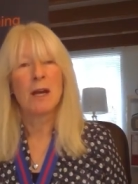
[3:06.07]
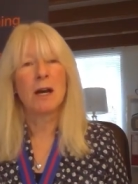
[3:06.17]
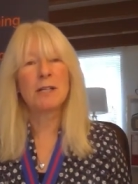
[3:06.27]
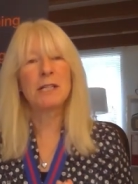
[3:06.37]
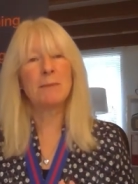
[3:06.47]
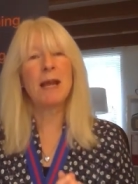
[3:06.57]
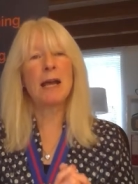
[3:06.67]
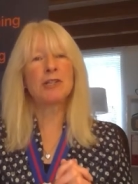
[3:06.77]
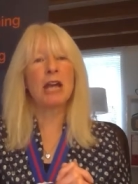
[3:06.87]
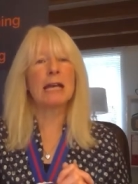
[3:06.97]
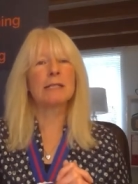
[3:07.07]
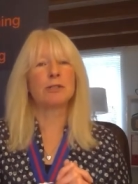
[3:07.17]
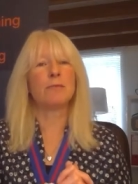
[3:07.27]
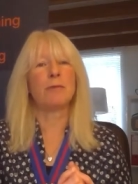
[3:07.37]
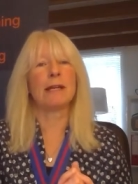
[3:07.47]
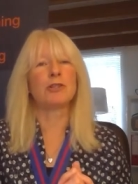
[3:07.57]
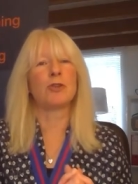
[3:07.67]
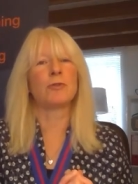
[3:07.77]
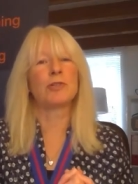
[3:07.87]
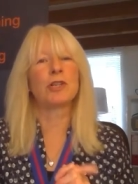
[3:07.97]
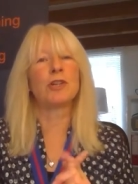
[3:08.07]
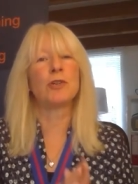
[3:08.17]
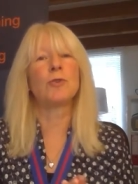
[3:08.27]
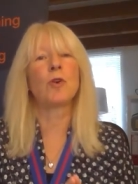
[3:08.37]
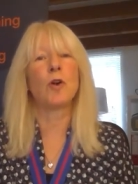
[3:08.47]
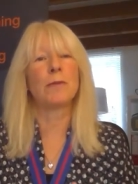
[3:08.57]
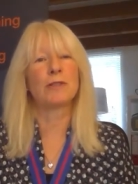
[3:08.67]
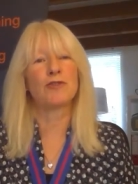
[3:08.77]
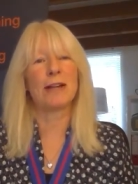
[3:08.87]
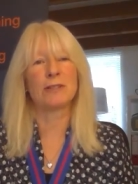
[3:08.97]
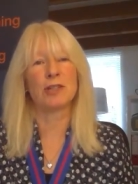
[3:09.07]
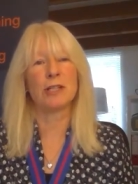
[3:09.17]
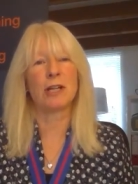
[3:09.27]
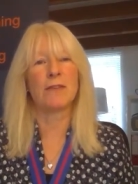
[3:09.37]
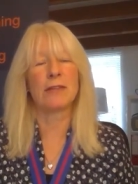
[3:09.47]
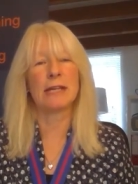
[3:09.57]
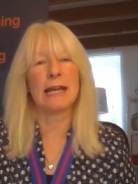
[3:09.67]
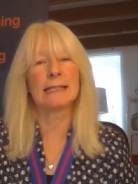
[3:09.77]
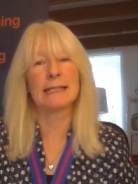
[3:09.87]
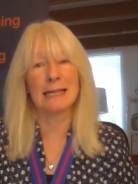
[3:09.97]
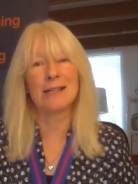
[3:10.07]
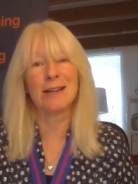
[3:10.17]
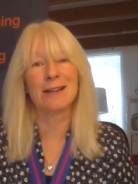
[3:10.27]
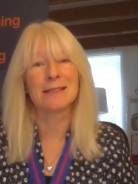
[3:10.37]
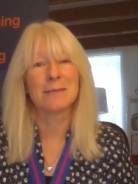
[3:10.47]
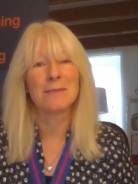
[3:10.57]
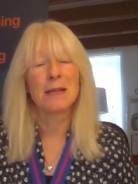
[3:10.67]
RTPI Chair Sue Bridge launched a new corporate strategy to cover the next 10 years.